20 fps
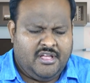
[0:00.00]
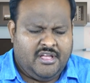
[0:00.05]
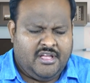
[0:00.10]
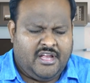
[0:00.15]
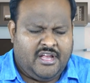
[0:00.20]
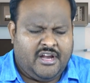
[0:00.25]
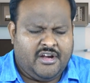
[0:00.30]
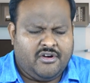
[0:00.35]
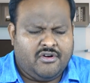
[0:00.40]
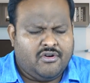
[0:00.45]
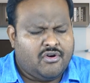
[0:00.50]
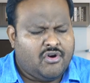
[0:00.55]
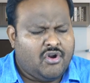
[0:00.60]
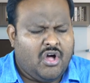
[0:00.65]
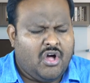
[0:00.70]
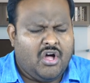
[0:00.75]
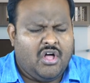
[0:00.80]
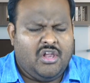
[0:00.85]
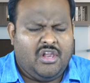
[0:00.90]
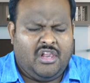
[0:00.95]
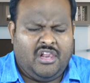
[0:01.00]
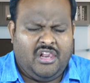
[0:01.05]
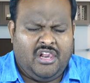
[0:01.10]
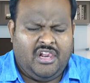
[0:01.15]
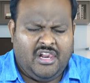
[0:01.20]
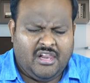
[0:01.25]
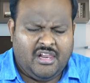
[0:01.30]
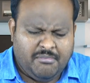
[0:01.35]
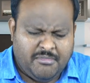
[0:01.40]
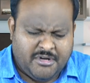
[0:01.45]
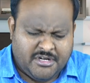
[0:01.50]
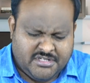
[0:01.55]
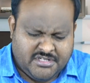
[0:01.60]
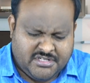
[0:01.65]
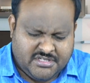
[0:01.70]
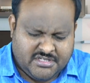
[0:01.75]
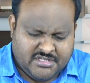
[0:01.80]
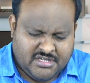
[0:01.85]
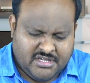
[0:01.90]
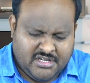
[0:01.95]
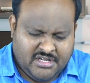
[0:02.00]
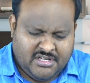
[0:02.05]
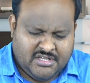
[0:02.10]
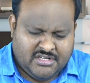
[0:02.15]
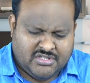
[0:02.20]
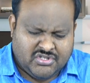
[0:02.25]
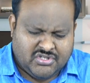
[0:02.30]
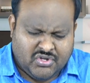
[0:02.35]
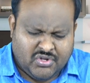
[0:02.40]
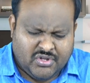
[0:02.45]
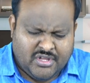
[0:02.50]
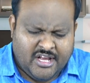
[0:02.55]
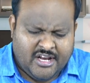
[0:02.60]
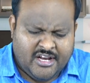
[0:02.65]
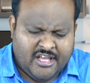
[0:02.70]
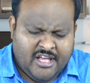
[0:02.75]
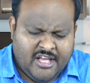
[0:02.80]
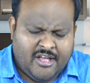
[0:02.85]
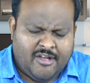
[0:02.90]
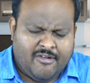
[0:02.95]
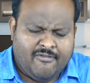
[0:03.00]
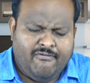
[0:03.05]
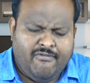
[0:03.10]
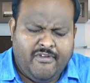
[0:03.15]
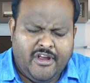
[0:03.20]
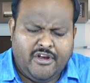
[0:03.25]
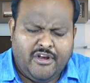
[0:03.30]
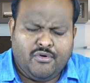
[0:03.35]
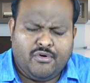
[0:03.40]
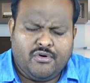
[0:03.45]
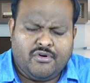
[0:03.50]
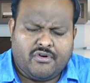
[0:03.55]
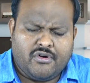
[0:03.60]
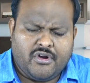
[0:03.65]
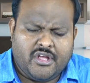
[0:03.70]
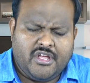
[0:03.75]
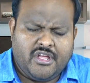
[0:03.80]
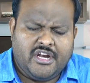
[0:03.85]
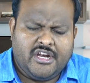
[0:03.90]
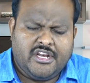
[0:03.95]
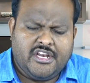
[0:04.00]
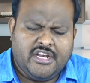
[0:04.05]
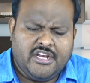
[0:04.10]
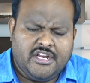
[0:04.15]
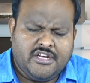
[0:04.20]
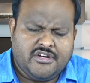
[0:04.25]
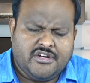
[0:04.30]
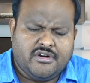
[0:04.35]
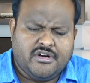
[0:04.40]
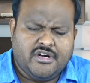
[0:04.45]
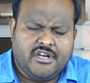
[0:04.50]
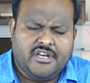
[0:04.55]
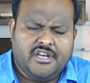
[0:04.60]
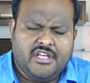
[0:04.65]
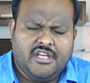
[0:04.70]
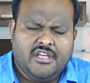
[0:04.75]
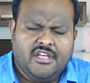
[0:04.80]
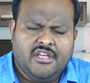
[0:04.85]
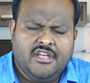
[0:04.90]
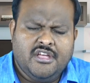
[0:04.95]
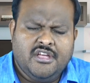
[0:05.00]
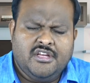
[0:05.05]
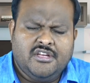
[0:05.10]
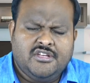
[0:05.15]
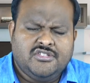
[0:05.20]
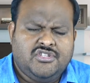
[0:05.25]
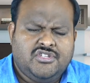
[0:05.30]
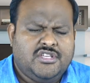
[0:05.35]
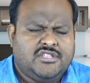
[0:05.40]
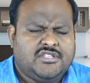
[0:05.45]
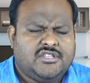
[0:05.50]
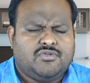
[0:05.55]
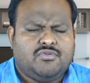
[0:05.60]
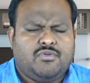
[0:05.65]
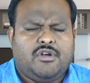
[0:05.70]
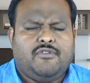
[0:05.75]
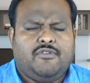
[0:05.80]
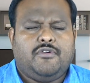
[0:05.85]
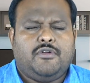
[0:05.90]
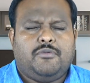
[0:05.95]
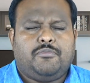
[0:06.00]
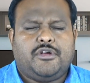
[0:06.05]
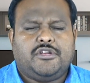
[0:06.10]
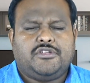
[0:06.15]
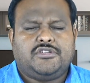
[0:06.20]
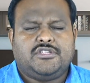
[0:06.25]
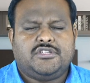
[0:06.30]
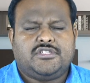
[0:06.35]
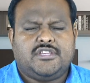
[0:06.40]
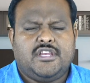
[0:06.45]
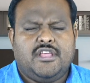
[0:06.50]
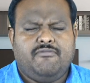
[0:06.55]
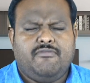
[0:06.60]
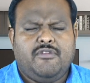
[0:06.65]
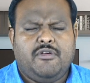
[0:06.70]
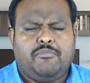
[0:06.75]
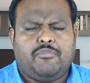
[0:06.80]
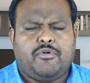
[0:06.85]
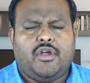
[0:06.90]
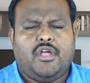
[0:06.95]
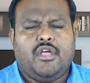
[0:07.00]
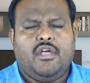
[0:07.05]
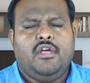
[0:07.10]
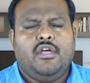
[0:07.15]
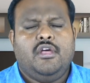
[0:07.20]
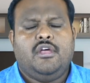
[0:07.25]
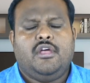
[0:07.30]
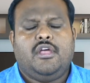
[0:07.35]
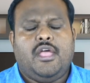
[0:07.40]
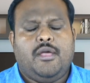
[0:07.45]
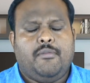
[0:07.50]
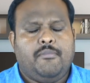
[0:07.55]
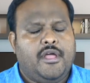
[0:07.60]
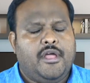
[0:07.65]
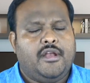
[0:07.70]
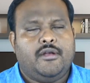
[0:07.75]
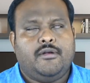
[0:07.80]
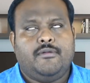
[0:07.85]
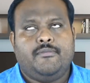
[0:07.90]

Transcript: and draw limits so that we don't regret in eternity. Jesus' wonderful, precious name we pray. Amen.